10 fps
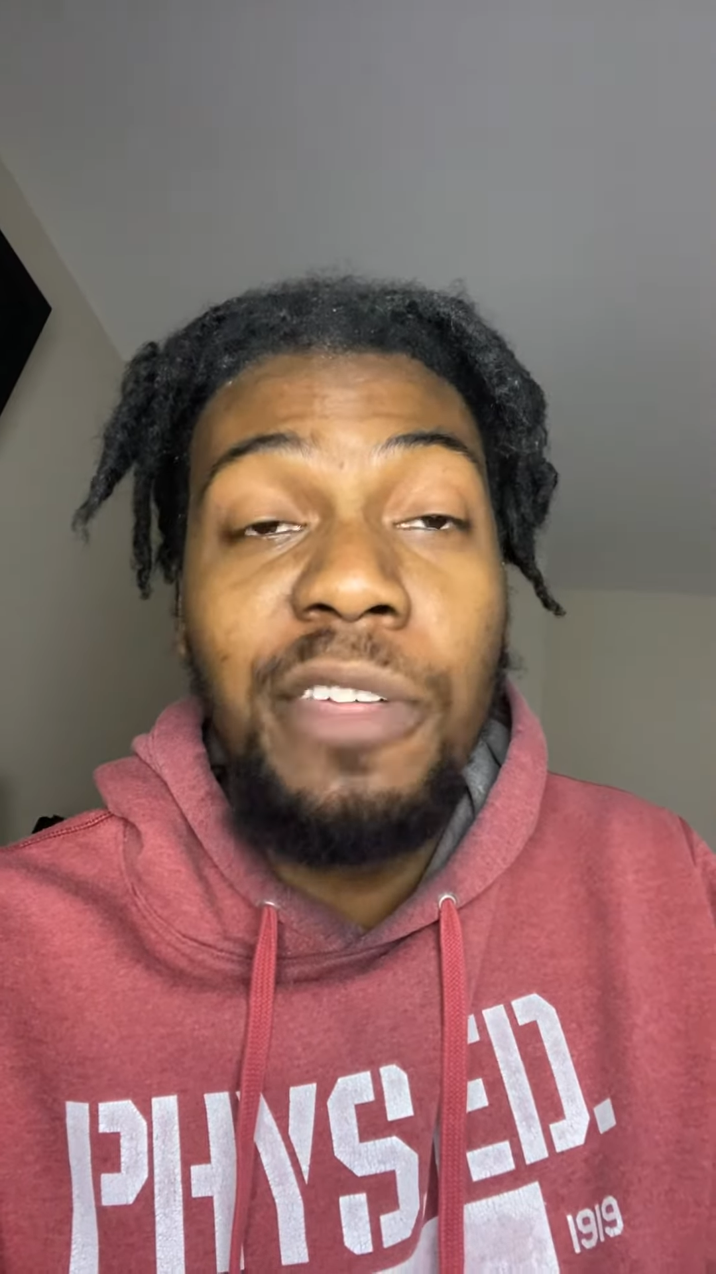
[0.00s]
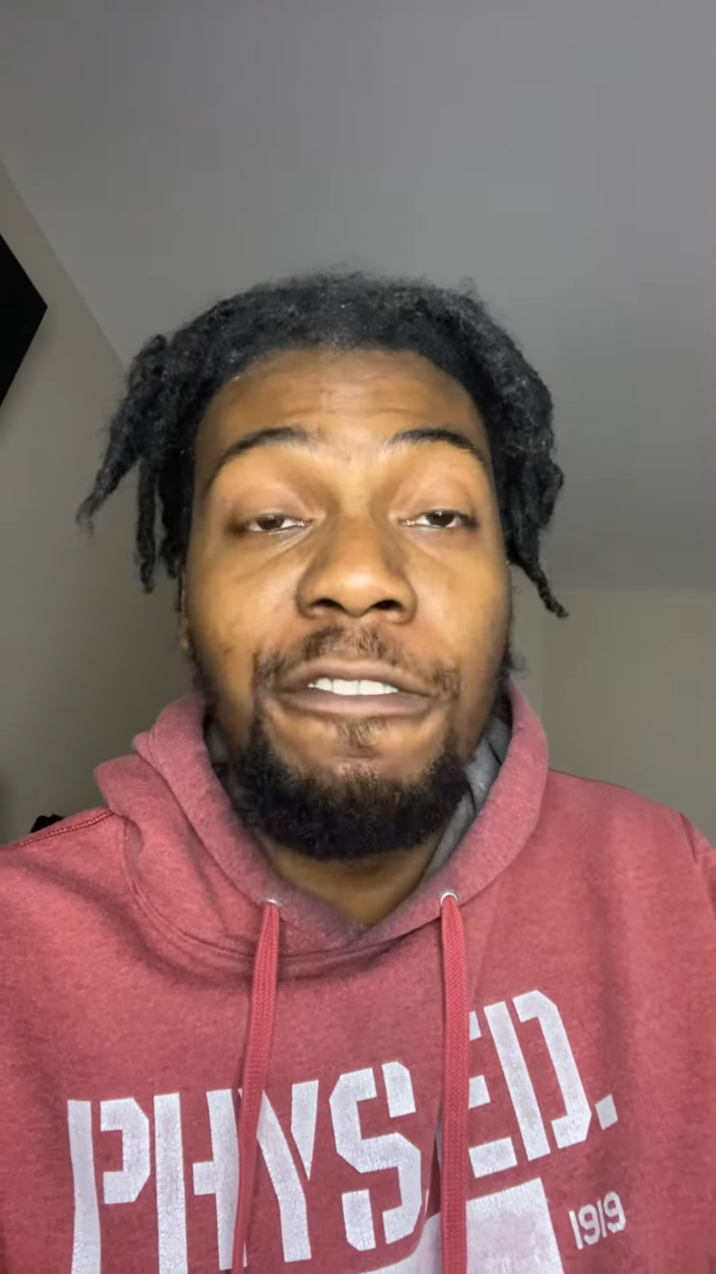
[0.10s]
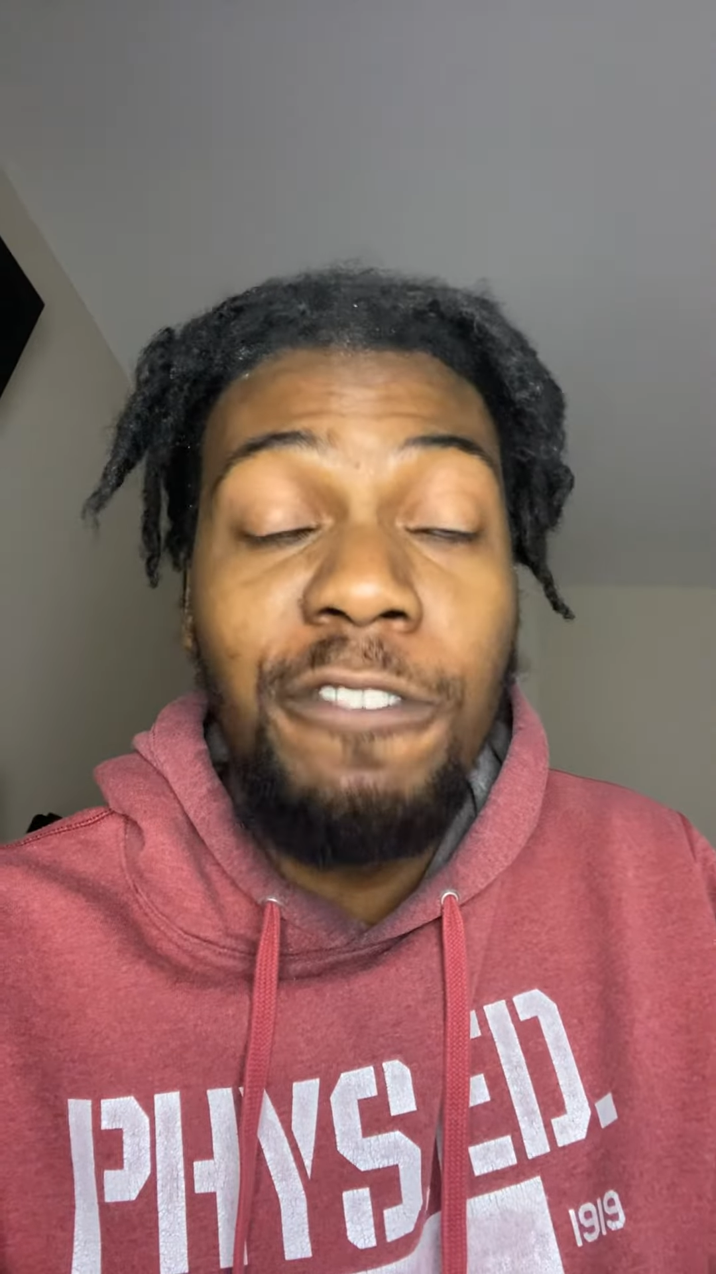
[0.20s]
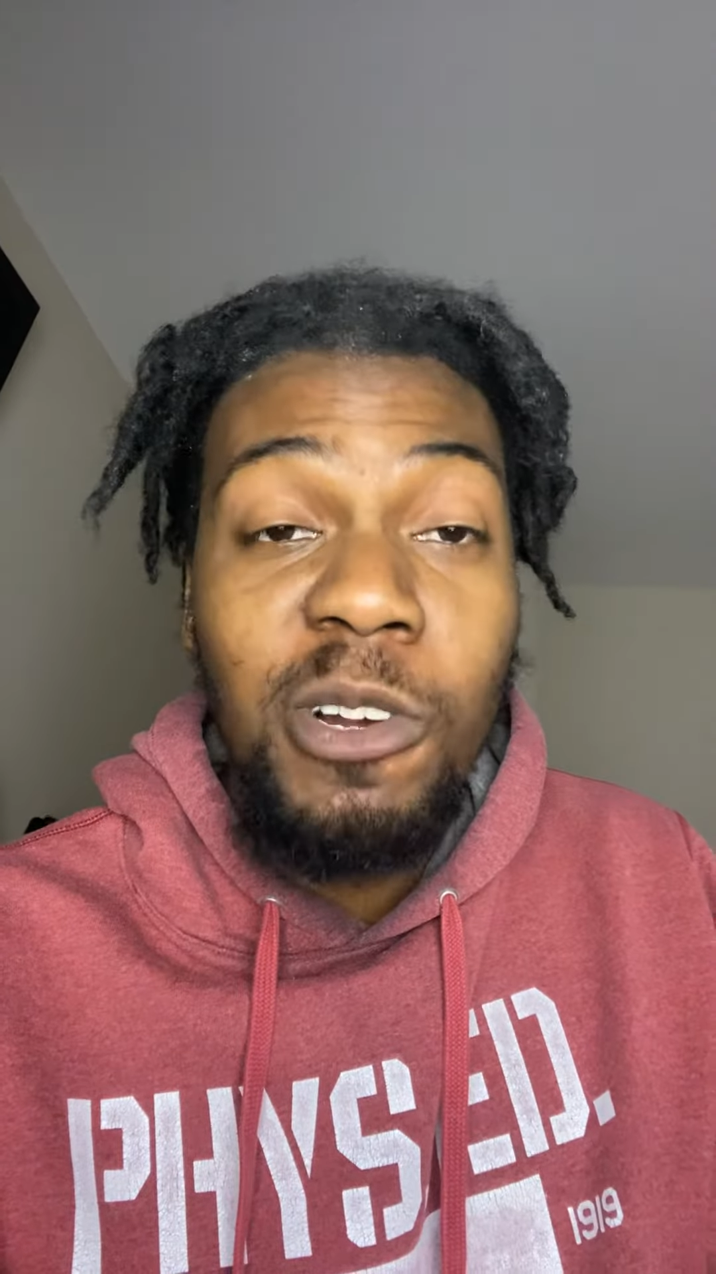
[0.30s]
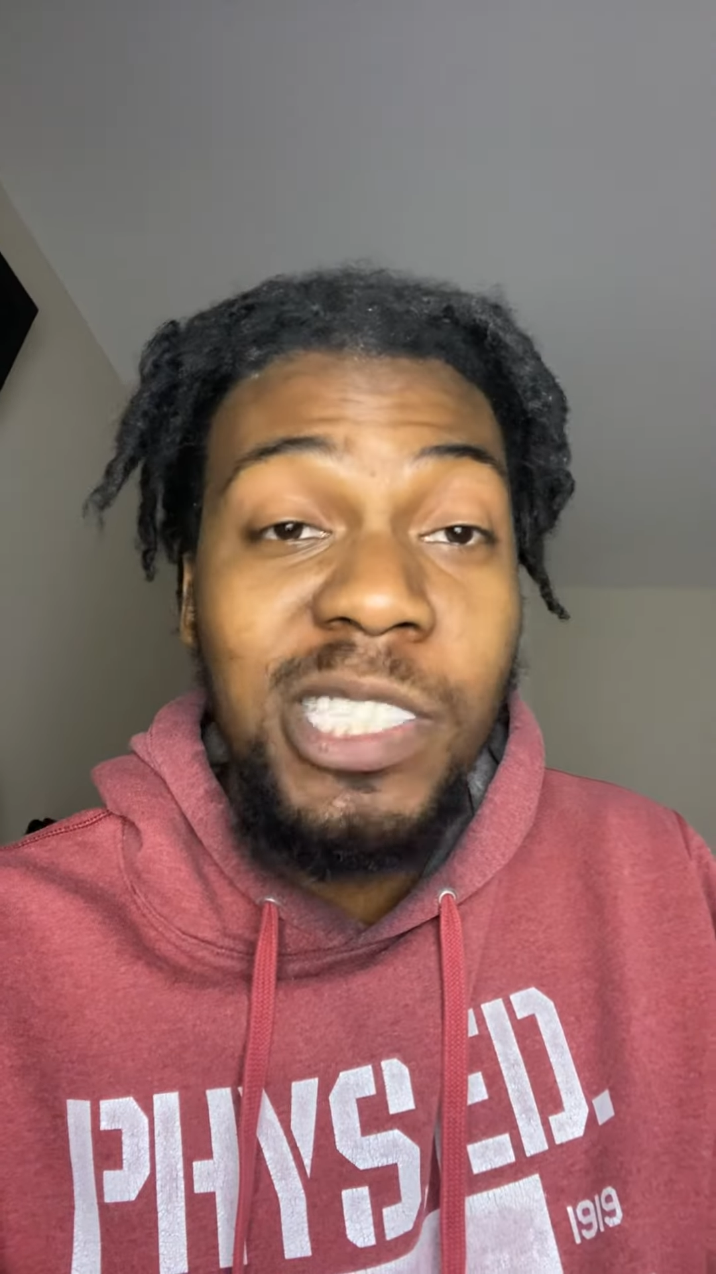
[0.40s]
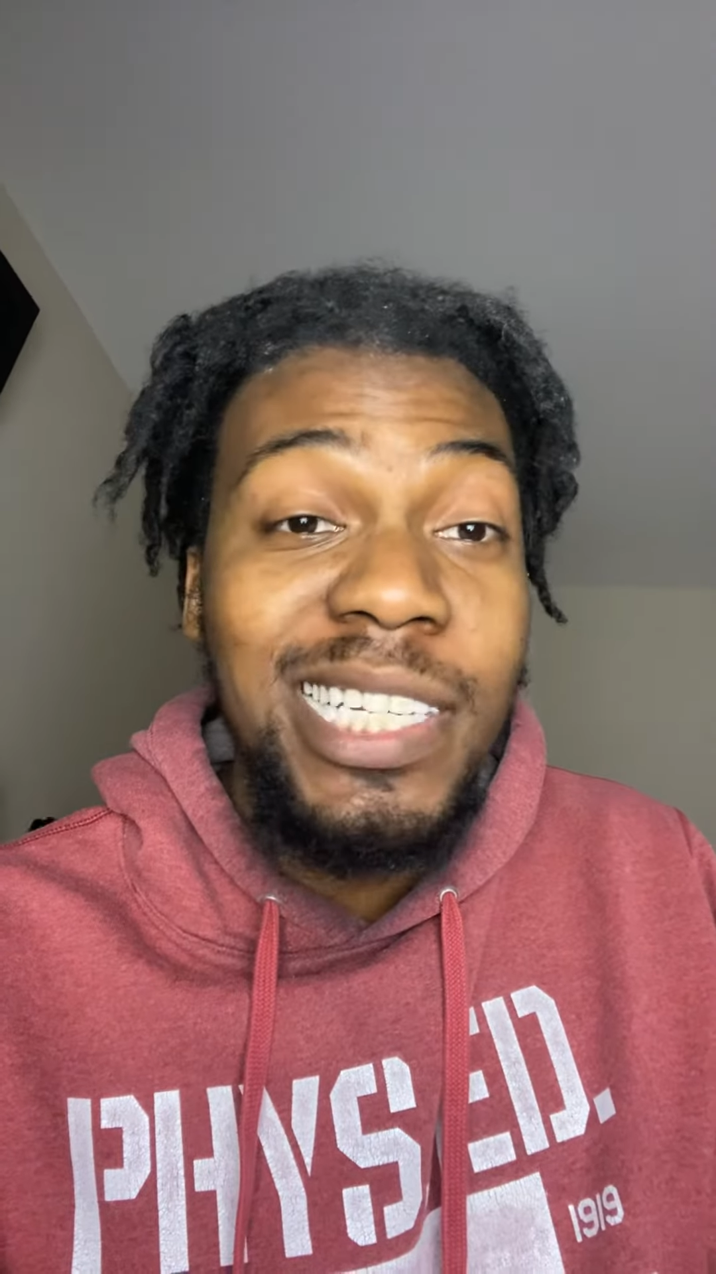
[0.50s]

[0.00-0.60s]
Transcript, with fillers: first and